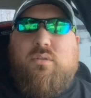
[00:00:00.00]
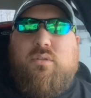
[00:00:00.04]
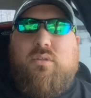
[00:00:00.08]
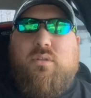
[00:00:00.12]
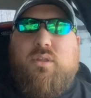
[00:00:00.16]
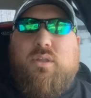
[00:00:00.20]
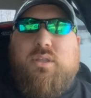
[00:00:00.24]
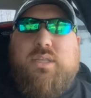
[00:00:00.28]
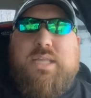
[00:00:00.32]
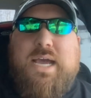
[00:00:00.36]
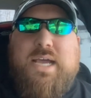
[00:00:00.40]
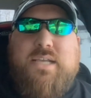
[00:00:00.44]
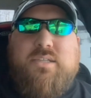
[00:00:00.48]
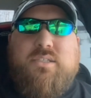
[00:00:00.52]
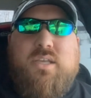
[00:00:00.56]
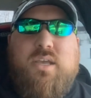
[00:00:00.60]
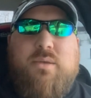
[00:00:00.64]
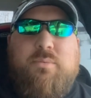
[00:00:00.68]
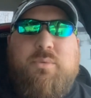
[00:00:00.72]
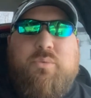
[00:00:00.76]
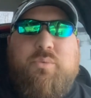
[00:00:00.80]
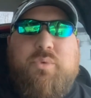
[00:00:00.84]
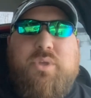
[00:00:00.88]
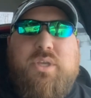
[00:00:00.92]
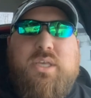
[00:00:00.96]
The last
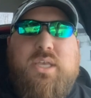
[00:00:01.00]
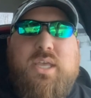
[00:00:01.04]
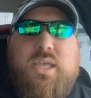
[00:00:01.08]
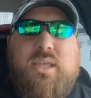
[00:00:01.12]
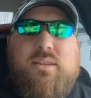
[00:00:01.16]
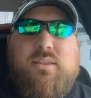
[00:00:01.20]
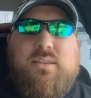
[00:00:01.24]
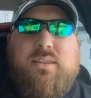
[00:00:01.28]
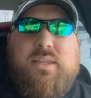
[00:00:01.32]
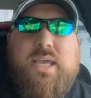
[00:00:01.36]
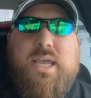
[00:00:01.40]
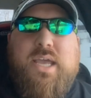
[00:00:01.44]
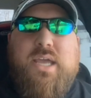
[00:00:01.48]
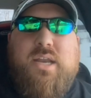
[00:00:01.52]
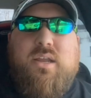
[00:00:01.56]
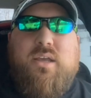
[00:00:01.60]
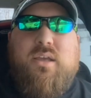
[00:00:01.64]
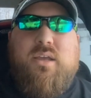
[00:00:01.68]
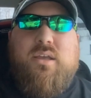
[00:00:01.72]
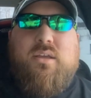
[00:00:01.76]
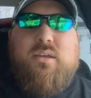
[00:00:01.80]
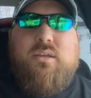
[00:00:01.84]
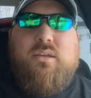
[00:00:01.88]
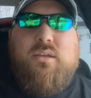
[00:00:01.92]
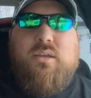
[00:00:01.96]
game of the week,
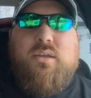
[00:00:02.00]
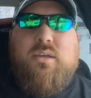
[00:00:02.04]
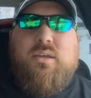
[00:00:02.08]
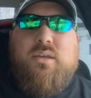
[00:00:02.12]
Atlanta